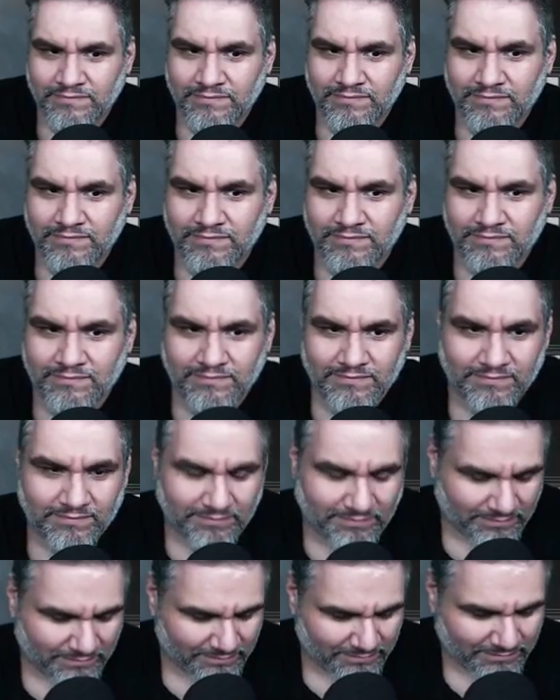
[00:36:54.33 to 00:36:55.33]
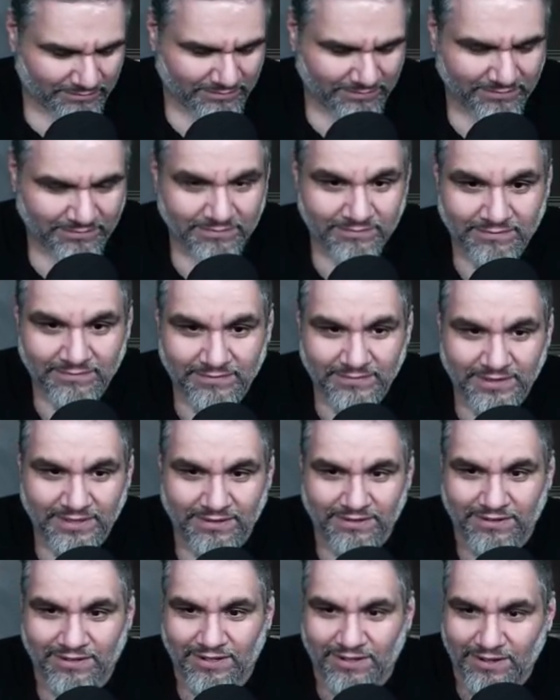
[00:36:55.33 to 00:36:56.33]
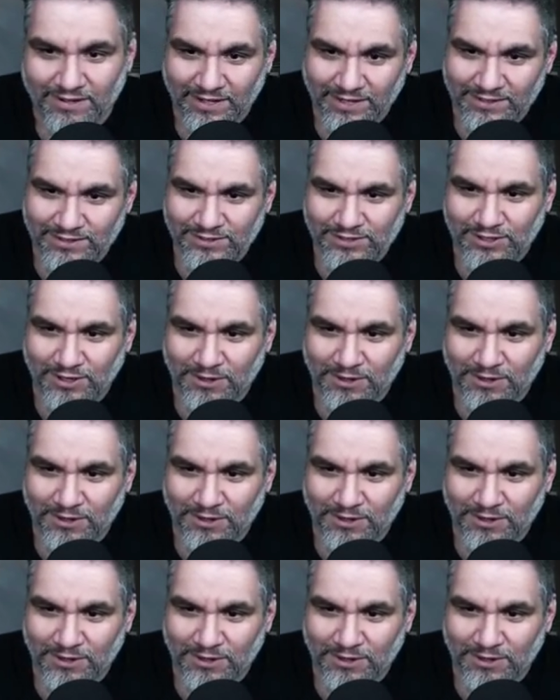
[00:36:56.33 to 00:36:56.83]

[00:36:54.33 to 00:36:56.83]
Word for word: Boom, two for one, you. Oh, that's